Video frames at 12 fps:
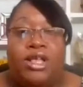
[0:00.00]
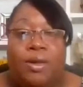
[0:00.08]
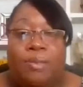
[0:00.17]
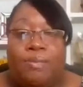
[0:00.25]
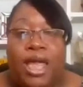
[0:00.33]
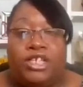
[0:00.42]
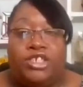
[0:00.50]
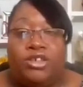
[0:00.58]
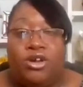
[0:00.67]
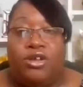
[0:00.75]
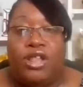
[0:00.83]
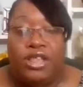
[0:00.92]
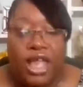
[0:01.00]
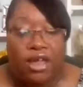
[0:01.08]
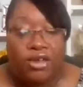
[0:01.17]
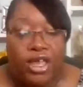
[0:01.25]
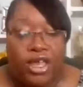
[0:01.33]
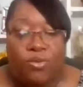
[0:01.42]
to make sure that they are
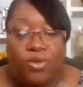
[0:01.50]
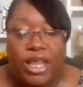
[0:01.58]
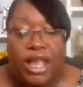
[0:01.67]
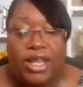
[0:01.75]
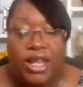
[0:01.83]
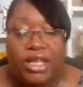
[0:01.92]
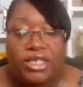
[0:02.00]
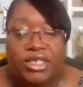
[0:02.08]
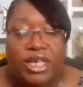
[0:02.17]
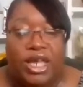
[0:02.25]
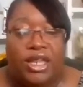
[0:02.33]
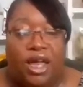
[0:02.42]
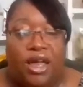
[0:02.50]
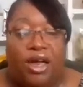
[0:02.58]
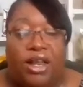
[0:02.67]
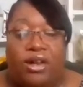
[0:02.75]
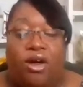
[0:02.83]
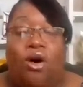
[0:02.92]
getting what they need to get
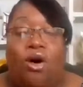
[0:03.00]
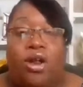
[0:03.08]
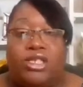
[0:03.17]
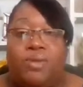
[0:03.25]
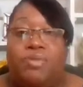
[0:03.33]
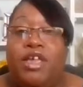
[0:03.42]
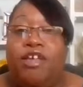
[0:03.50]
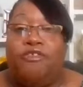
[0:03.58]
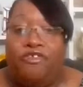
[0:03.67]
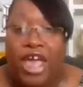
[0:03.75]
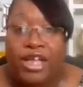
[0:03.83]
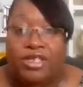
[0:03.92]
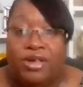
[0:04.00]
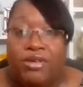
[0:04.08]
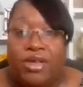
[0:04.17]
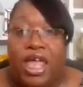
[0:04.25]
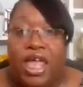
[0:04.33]
done in order to be effective